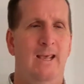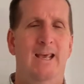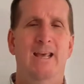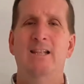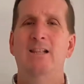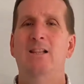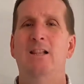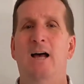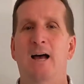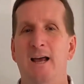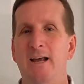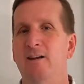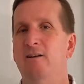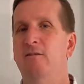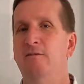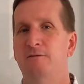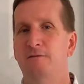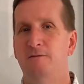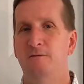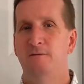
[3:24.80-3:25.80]
in light
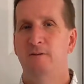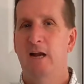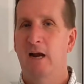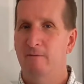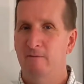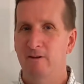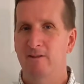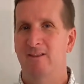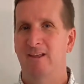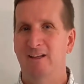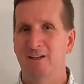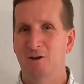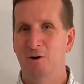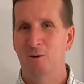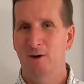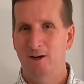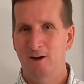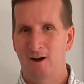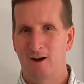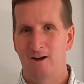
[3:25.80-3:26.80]
of everything
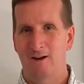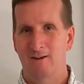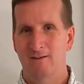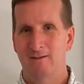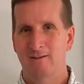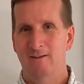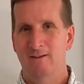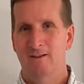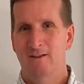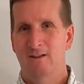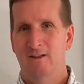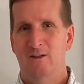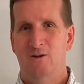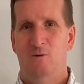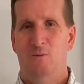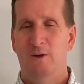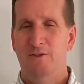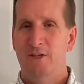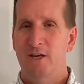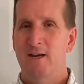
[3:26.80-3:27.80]
going on,
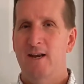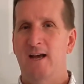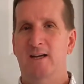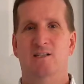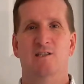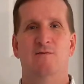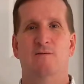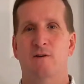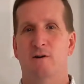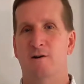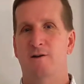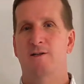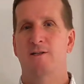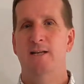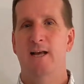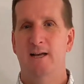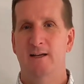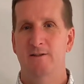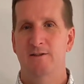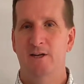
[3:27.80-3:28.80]
what the next verse
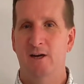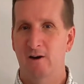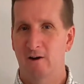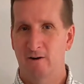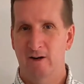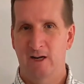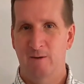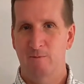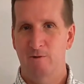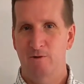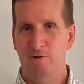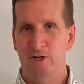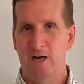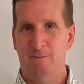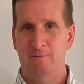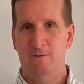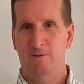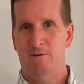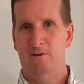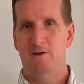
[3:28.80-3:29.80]
says here in Hebrews
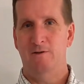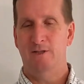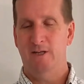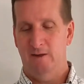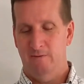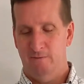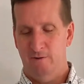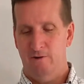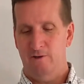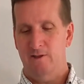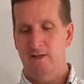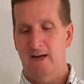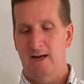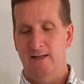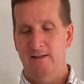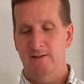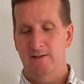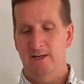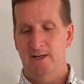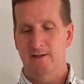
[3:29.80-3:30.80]
chapter 13, verse
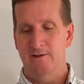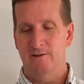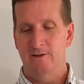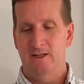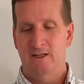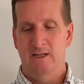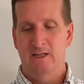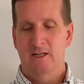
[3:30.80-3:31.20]
9 says,